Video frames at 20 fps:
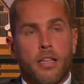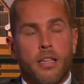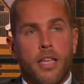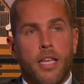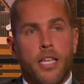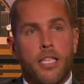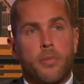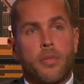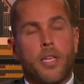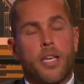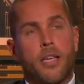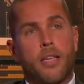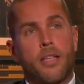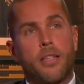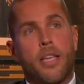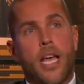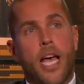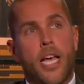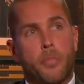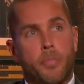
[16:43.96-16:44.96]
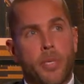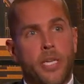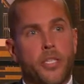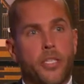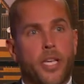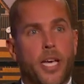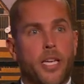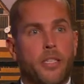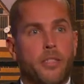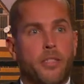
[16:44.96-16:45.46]
There has been
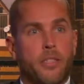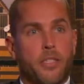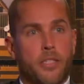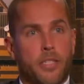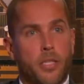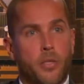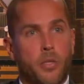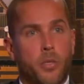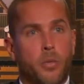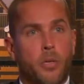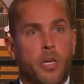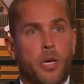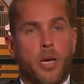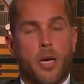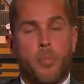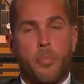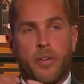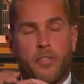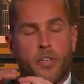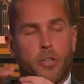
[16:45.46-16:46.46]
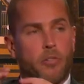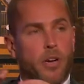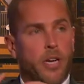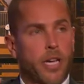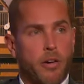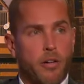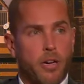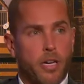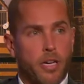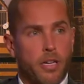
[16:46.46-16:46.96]
changes. It's still a bit of a grey
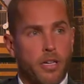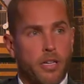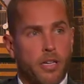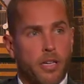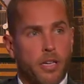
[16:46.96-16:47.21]
area.